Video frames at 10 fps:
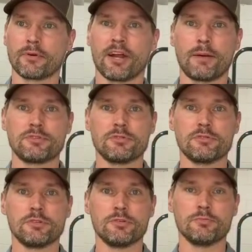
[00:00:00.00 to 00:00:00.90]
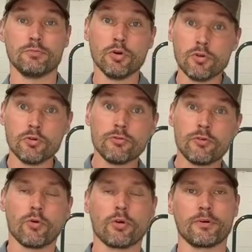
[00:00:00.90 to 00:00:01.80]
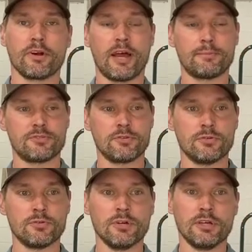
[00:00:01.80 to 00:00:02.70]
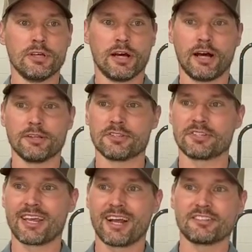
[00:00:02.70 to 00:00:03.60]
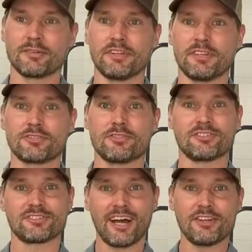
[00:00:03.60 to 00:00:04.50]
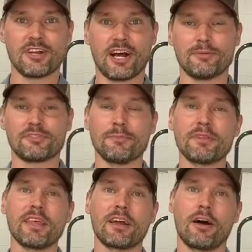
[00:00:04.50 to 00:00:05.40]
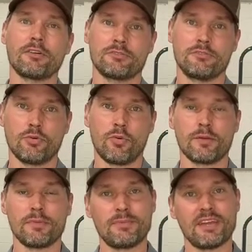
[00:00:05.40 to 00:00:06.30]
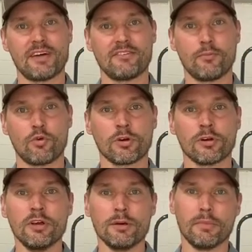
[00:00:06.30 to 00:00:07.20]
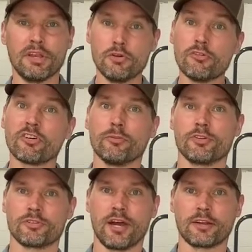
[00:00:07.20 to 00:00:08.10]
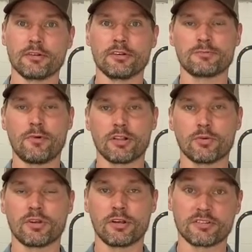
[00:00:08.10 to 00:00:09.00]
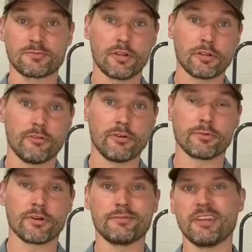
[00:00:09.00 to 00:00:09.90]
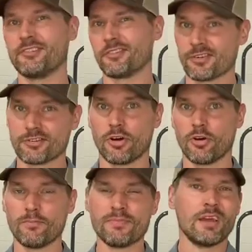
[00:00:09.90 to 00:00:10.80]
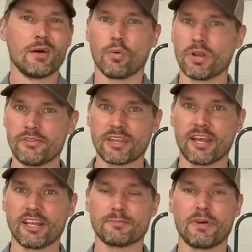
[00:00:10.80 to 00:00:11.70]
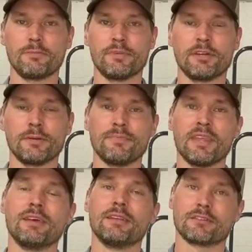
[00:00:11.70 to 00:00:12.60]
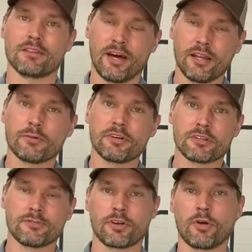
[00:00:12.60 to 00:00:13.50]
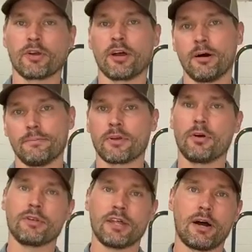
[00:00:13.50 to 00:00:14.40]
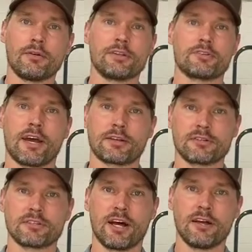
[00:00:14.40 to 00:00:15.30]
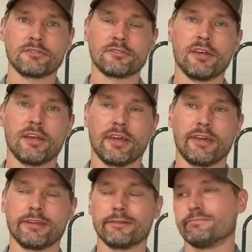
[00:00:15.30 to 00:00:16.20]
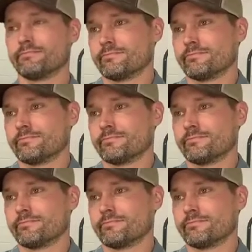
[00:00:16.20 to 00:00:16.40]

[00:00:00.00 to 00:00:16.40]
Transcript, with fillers: perhaps you move, or perhaps you just take on some additional side jobs, something that causes you to want to maybe have a more maneuverable tractor, a smaller one on a smaller footprint, easier to tow, whatever the case might be. There's a lot of reasons for going up, going down, and tractor size, and